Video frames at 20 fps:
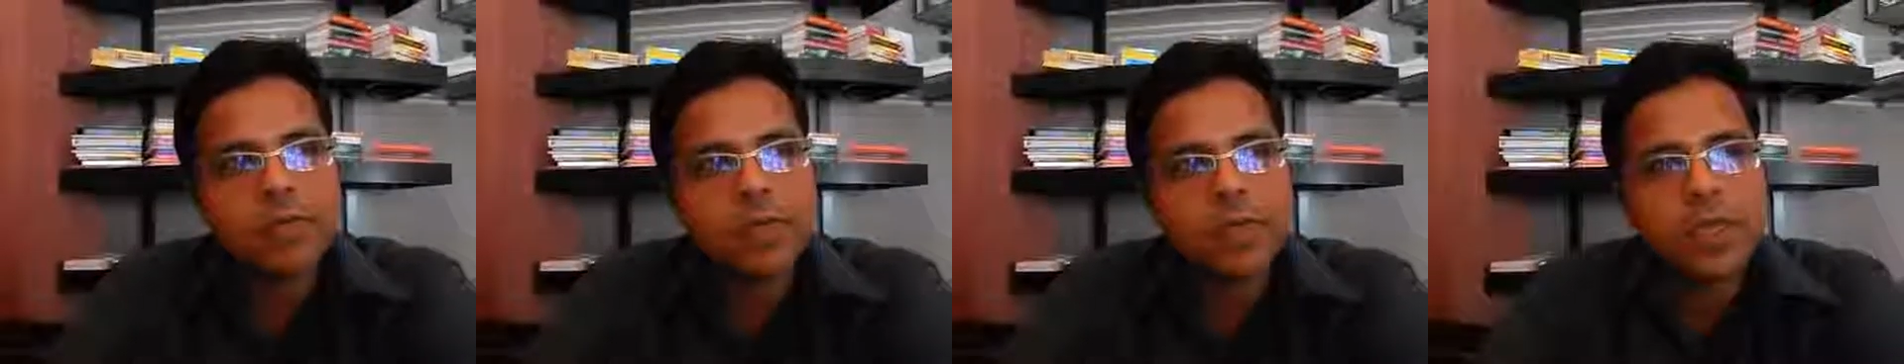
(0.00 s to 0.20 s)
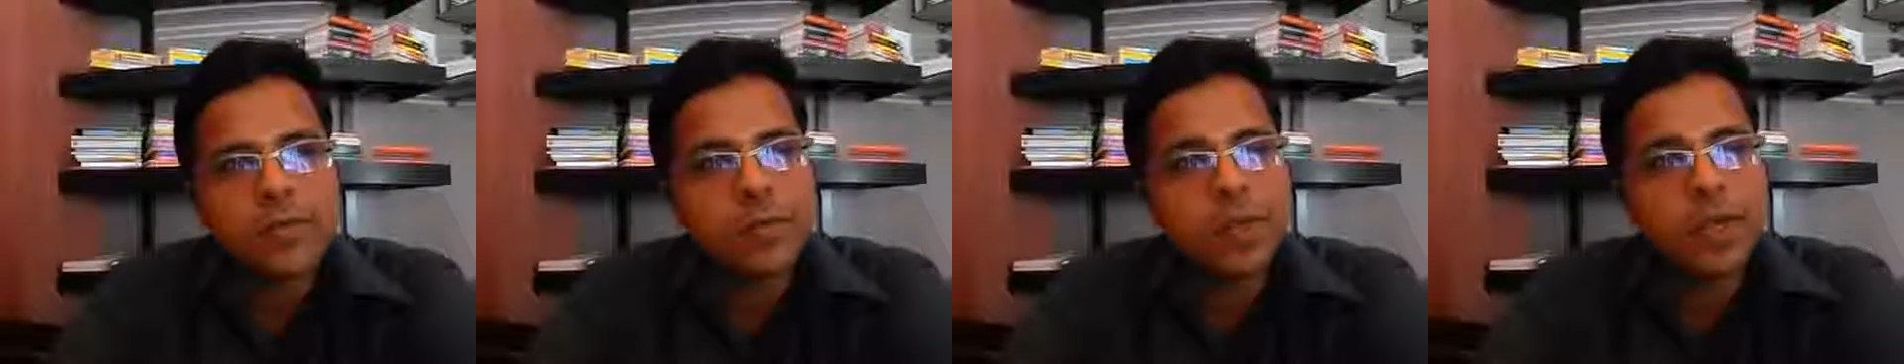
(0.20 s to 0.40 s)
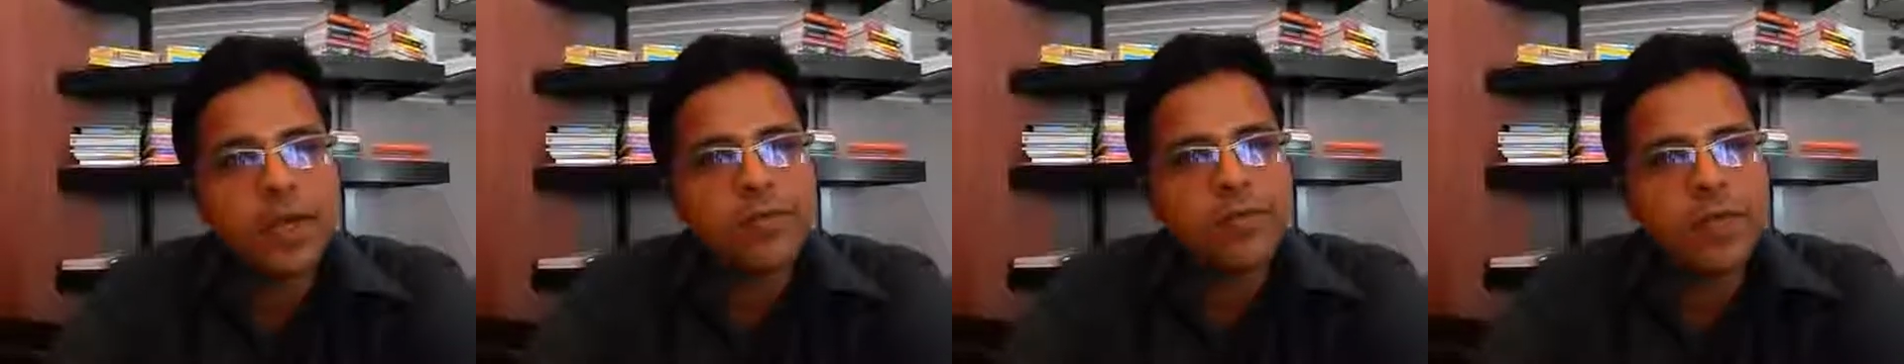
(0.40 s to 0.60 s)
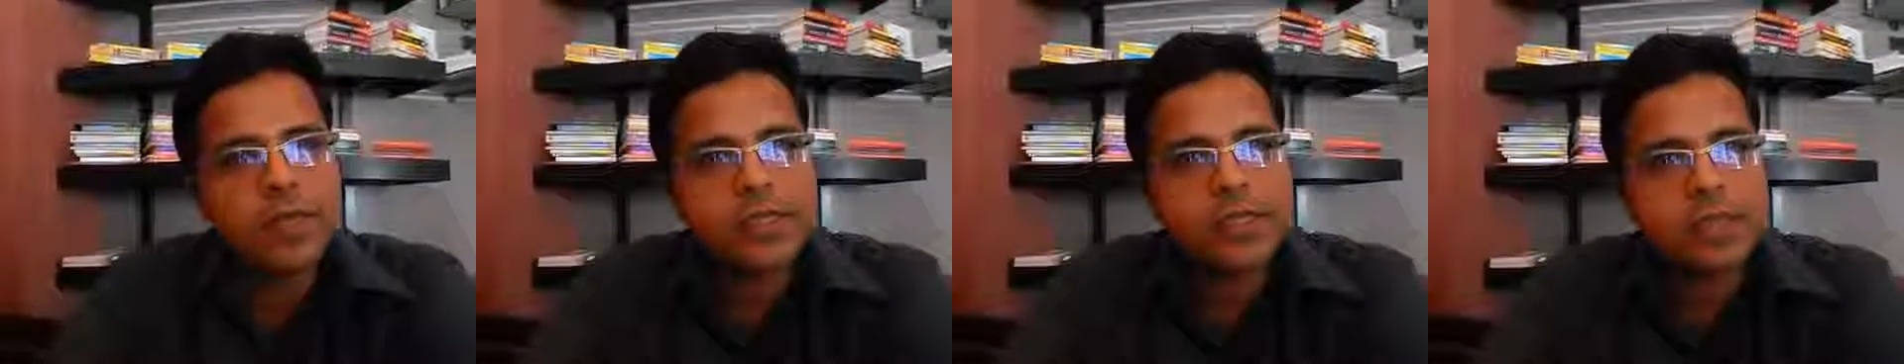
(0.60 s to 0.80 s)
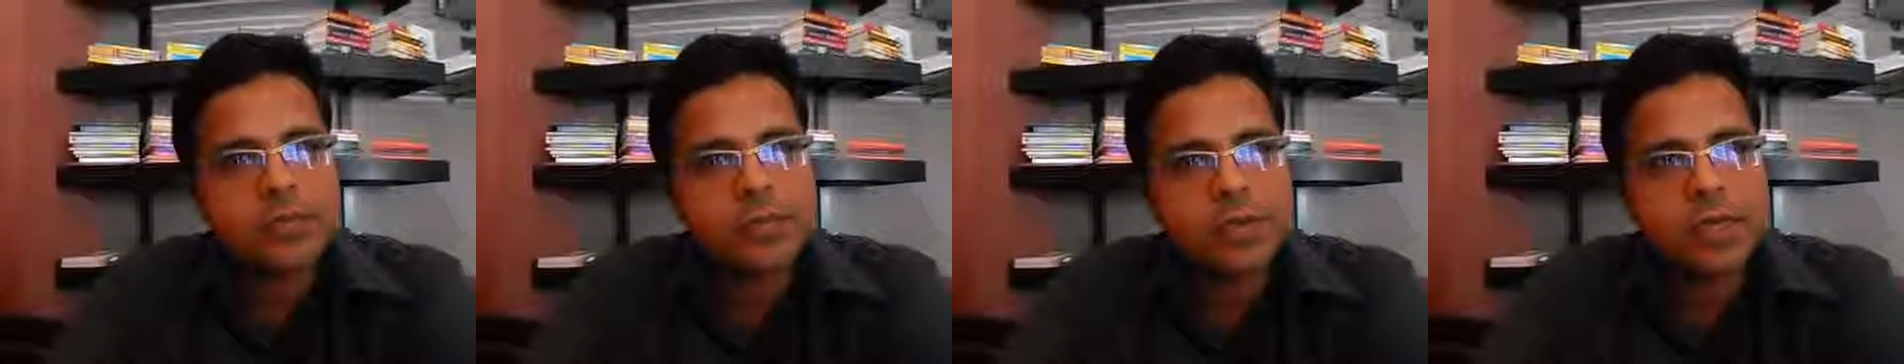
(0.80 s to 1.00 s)
he made it very
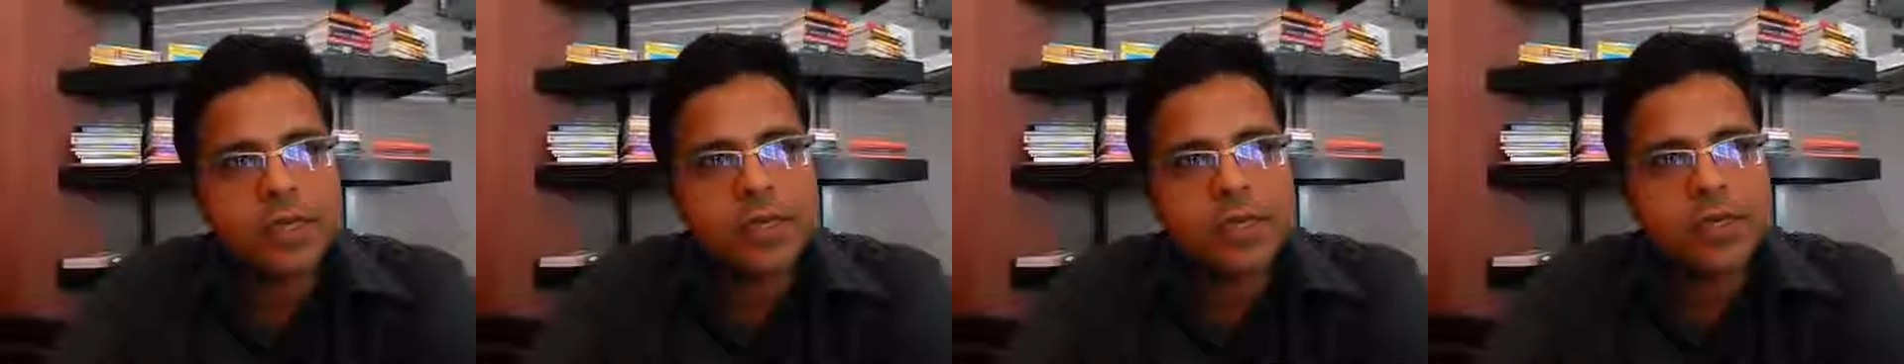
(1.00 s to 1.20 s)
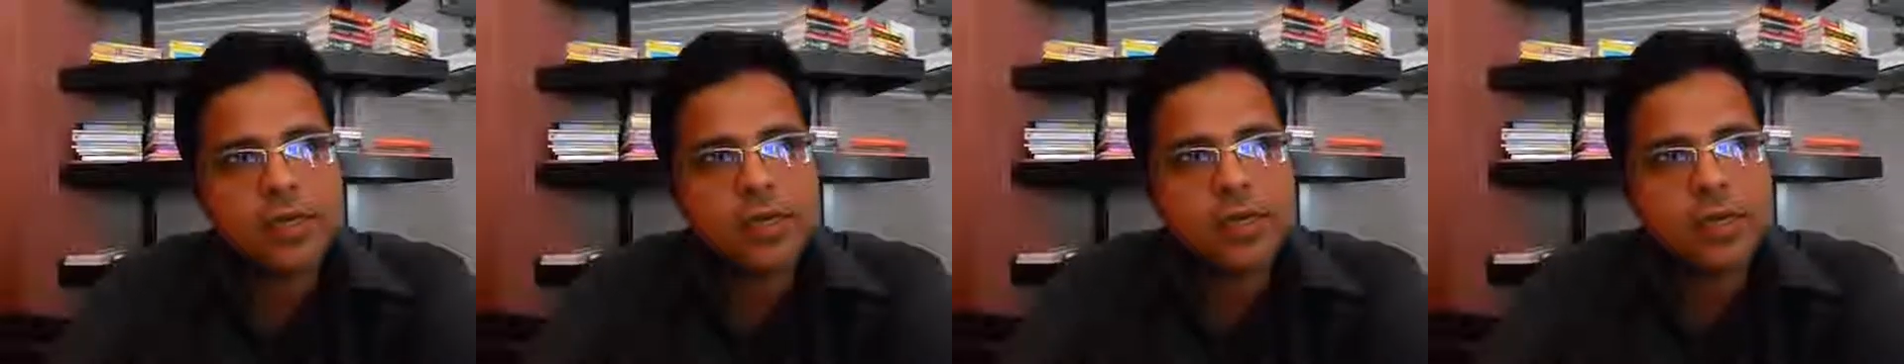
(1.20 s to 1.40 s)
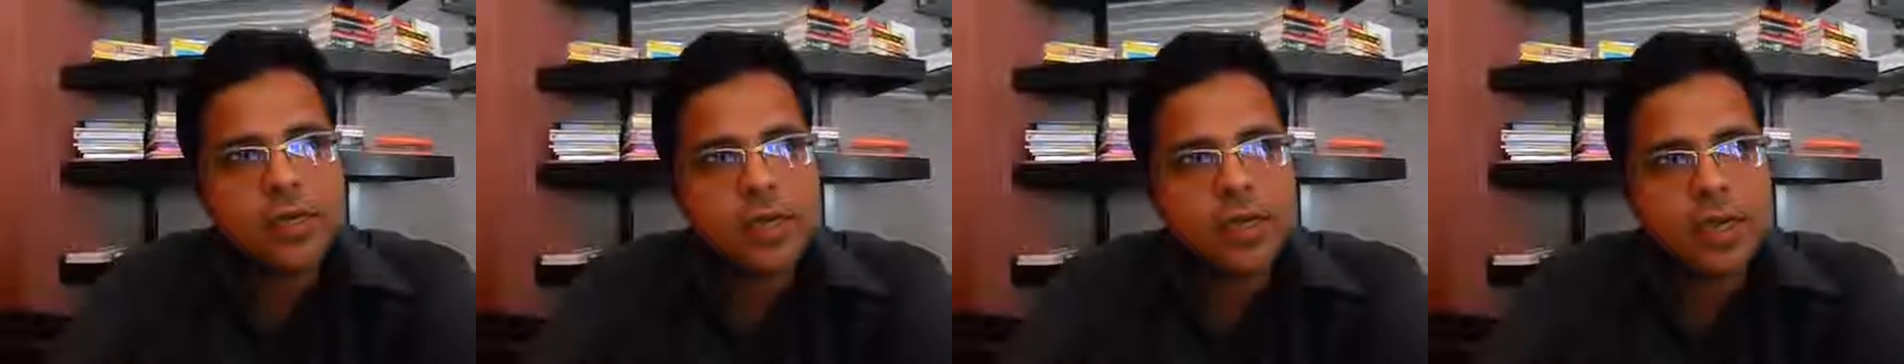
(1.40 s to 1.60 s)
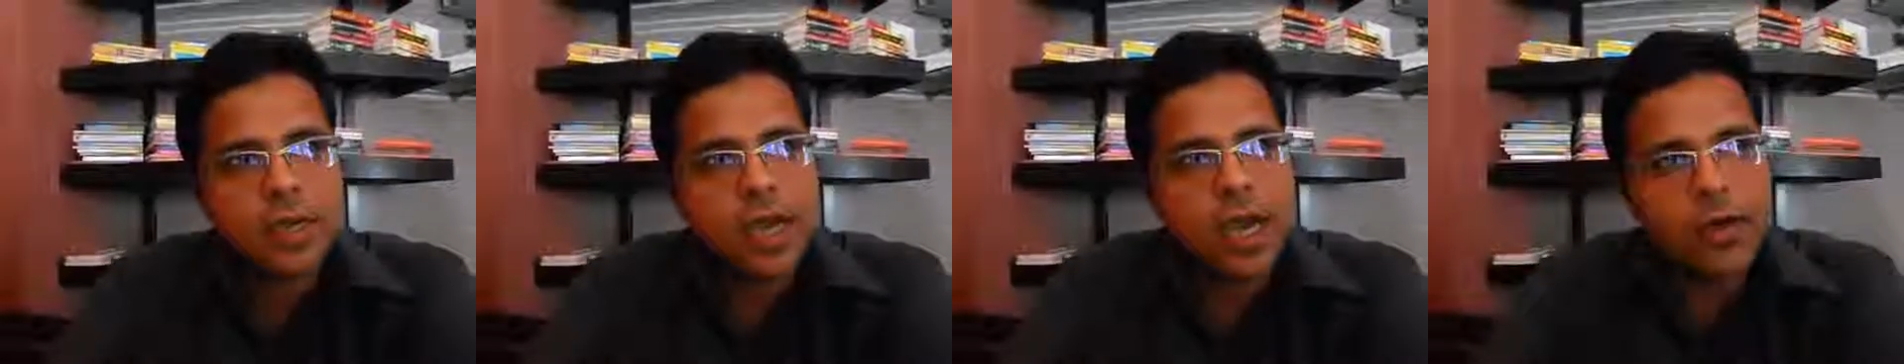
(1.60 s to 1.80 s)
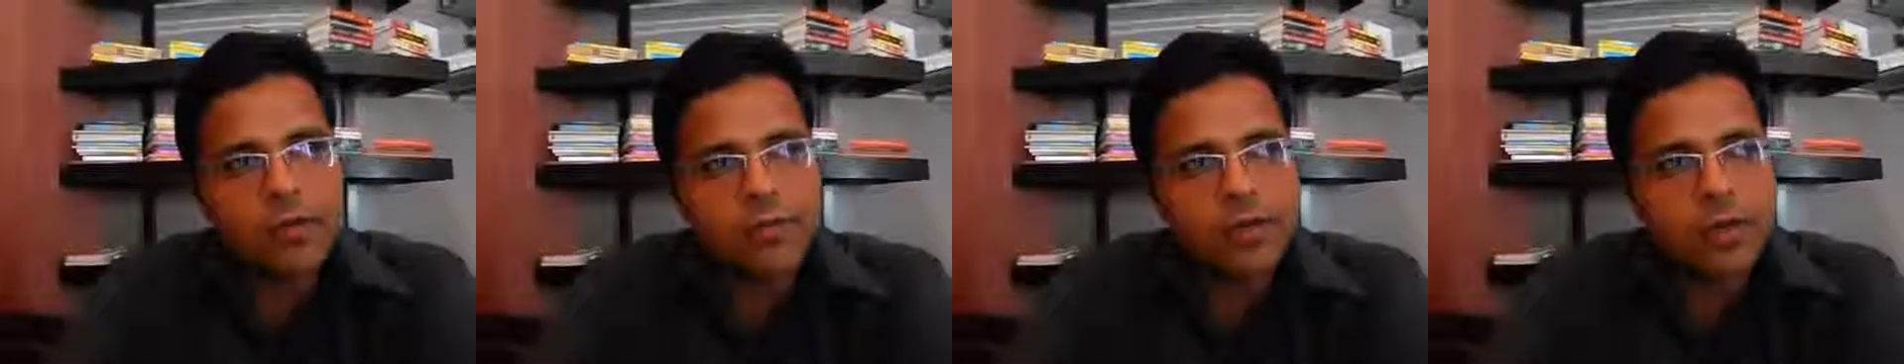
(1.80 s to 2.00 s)
simple. And
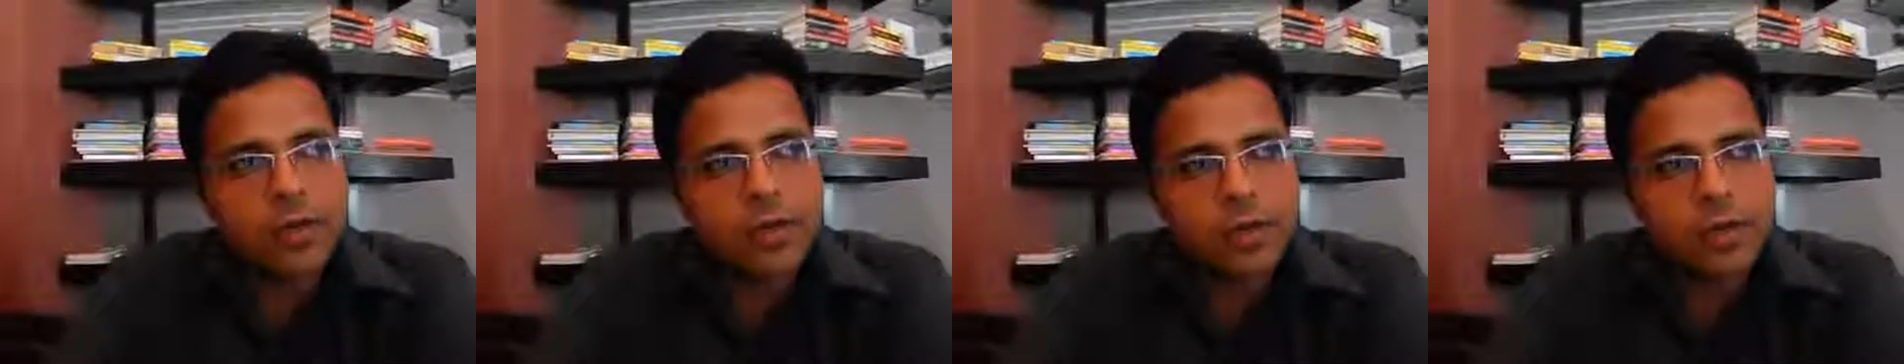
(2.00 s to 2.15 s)
after